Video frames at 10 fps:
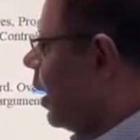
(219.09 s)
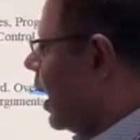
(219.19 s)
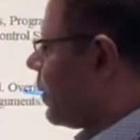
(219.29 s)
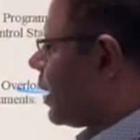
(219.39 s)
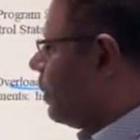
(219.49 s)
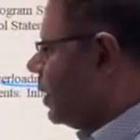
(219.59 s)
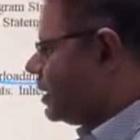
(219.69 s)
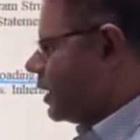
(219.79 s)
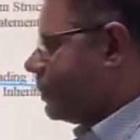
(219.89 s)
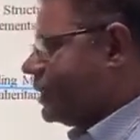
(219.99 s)
after
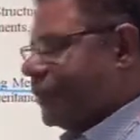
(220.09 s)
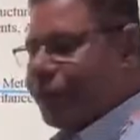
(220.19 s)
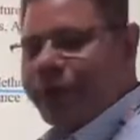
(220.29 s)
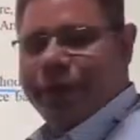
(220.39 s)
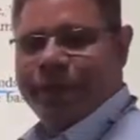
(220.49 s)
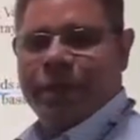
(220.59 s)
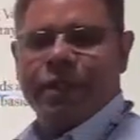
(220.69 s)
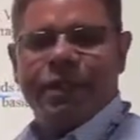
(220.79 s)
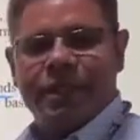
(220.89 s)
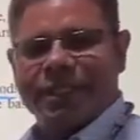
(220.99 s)
completion of this unit,
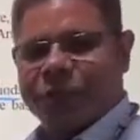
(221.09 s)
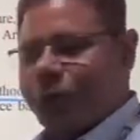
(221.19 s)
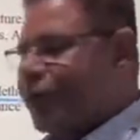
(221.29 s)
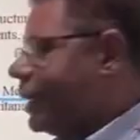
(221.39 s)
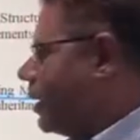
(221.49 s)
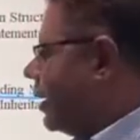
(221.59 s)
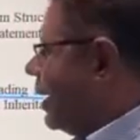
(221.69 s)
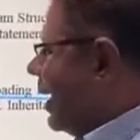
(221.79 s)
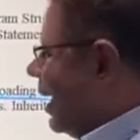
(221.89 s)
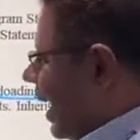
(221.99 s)
the
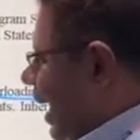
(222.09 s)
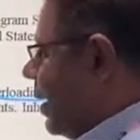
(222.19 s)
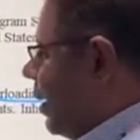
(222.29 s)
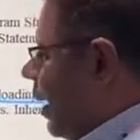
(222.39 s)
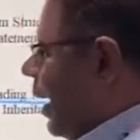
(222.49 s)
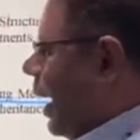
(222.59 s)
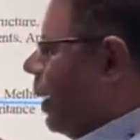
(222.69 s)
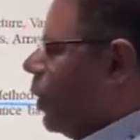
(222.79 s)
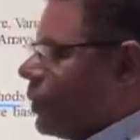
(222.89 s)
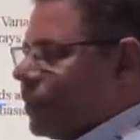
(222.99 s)
student learn
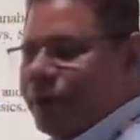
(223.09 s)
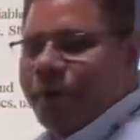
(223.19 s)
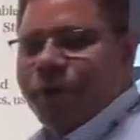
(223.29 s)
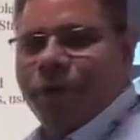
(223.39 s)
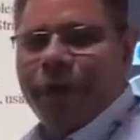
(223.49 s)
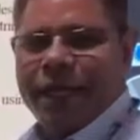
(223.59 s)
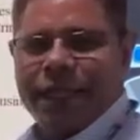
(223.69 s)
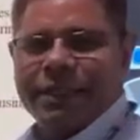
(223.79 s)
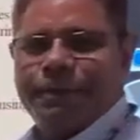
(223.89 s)
about what is